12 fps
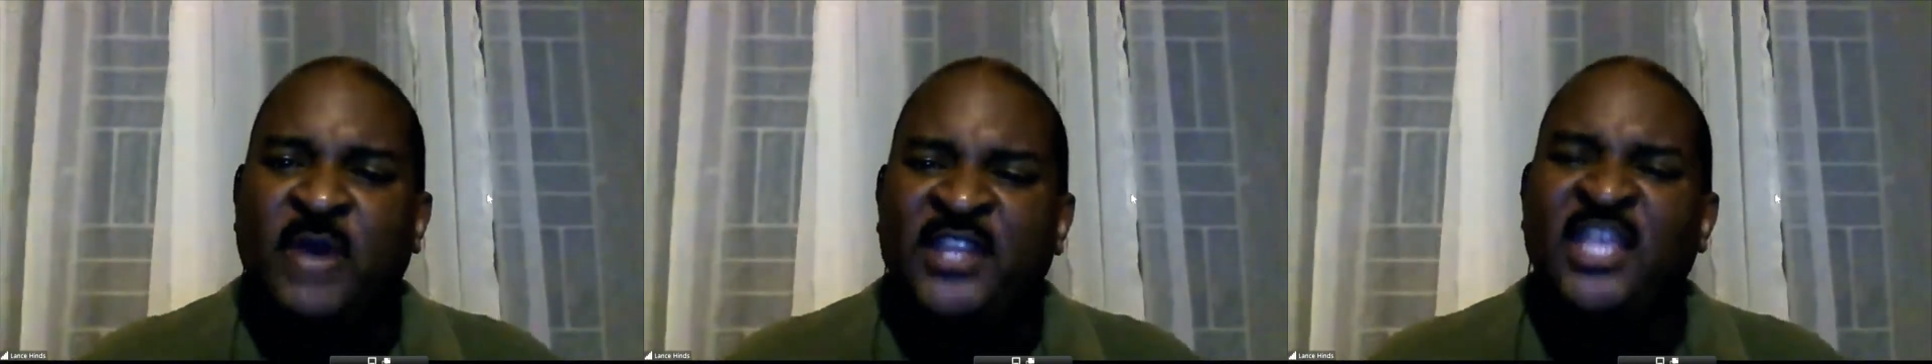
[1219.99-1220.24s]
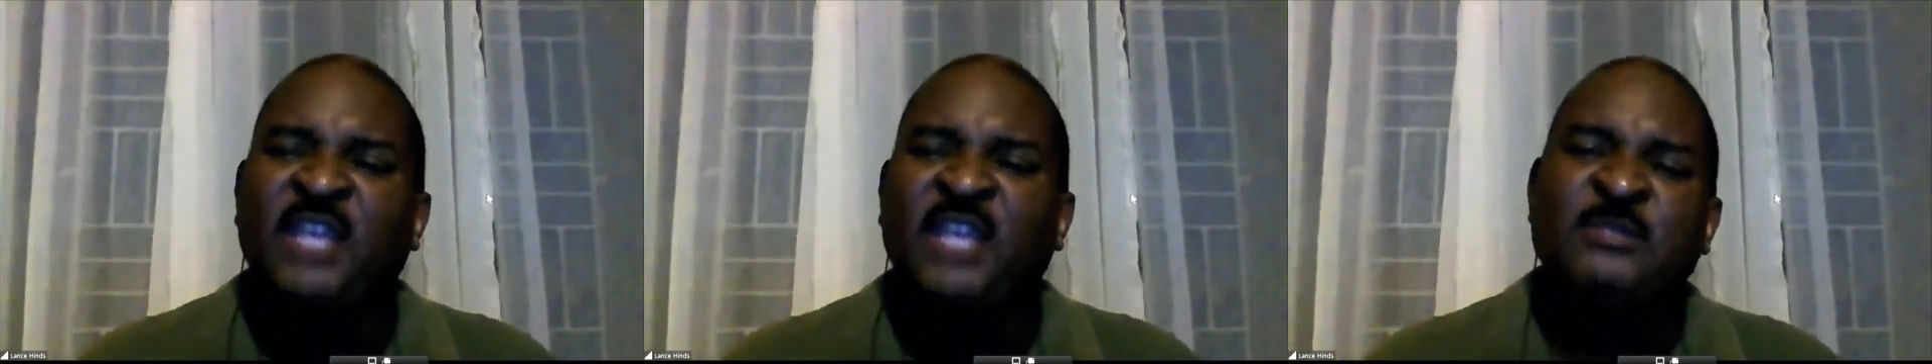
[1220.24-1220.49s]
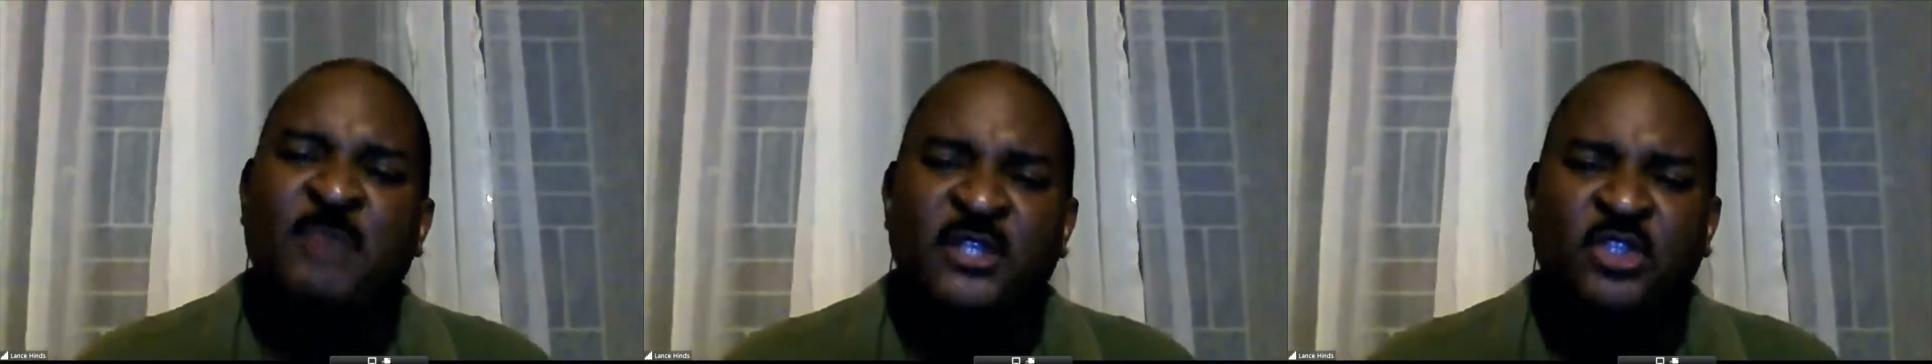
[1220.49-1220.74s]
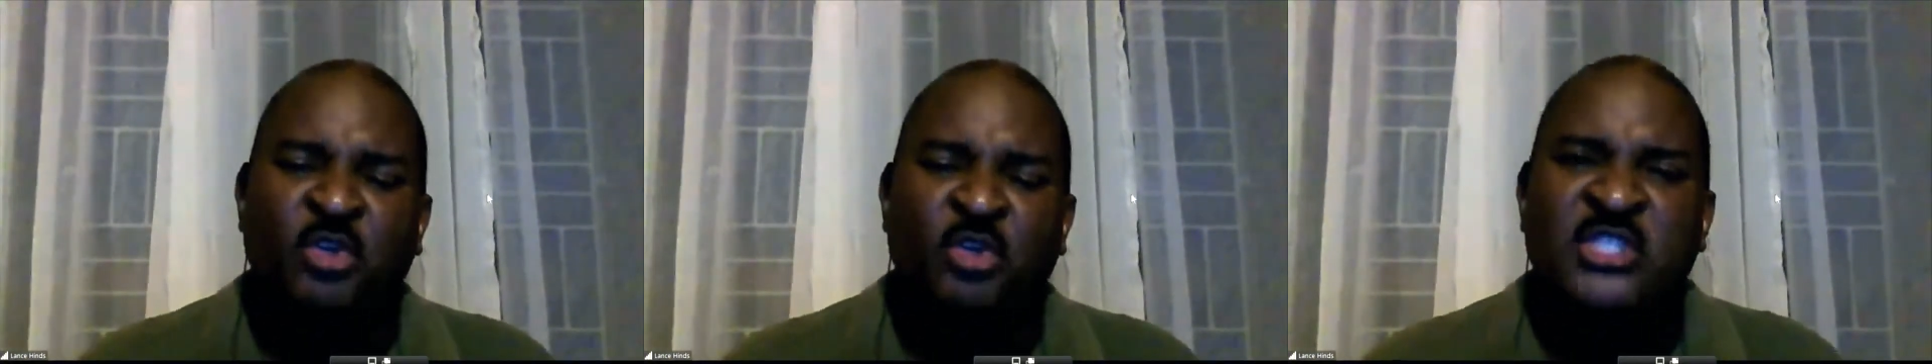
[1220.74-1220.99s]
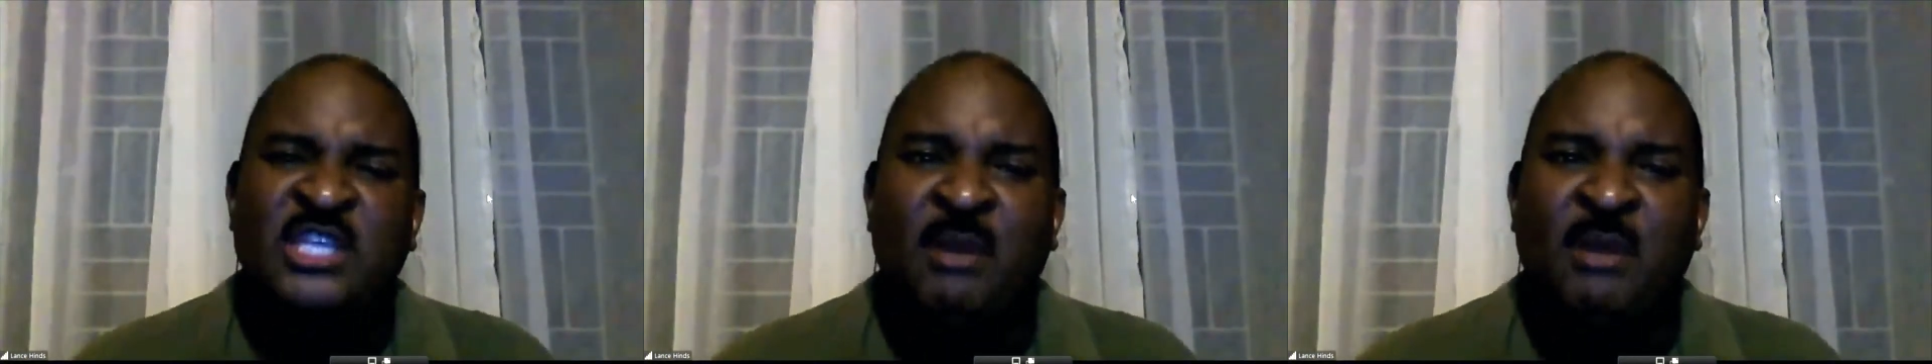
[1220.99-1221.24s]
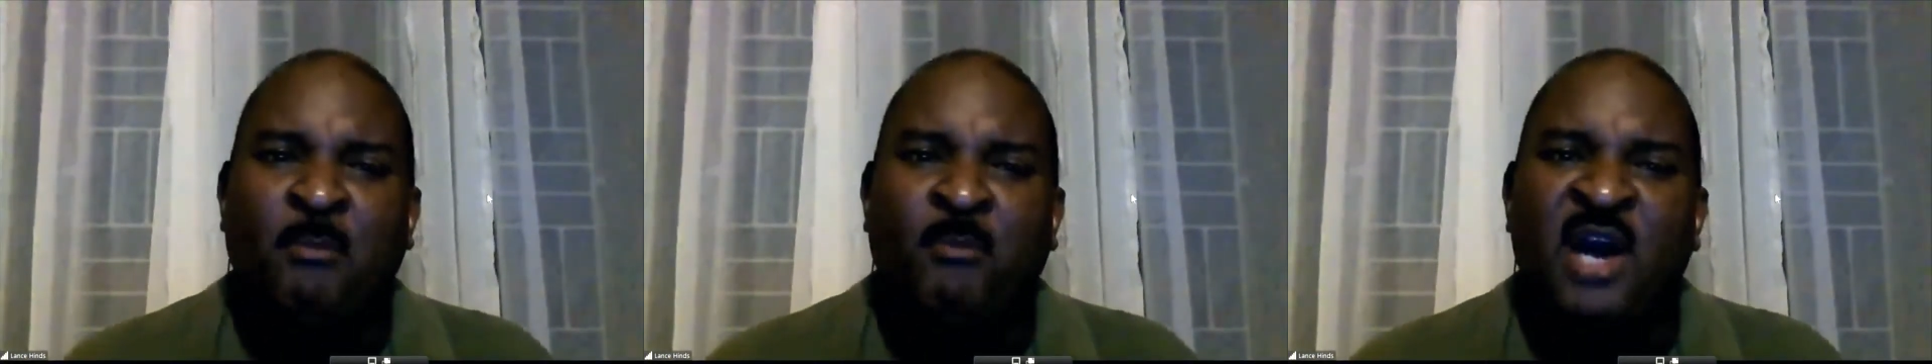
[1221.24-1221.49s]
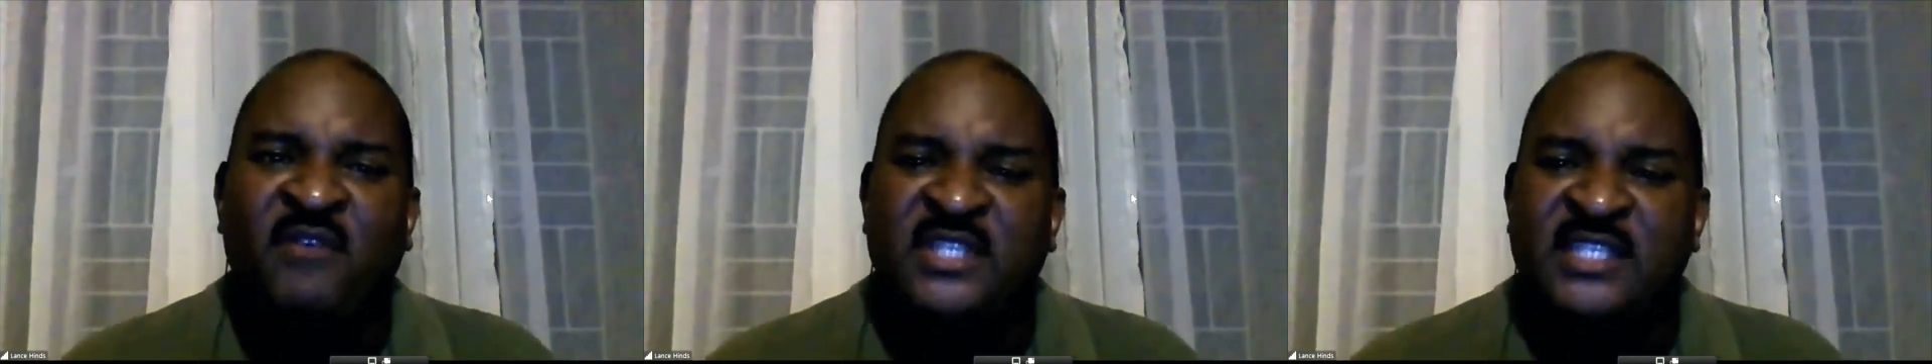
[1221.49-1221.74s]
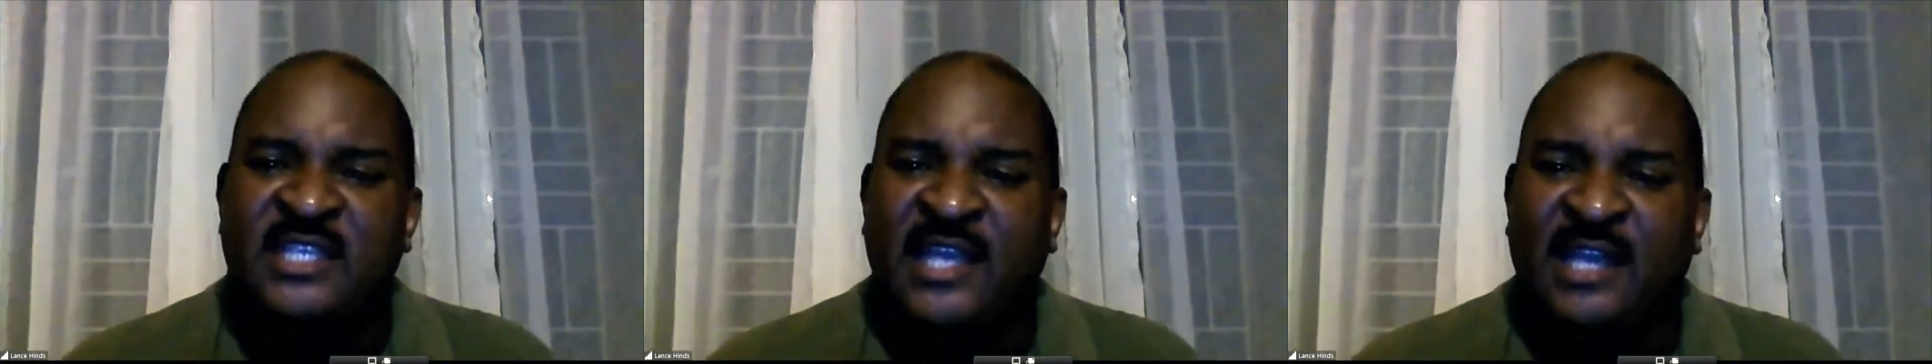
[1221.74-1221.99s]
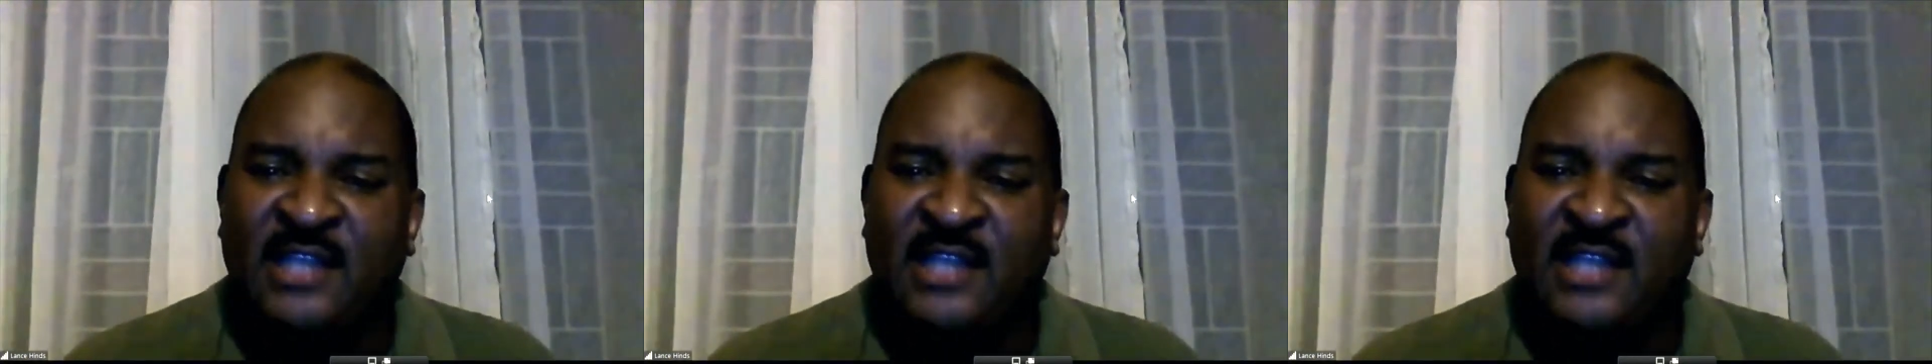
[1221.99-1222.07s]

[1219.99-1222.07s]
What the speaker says: I think we spend too much time on poverty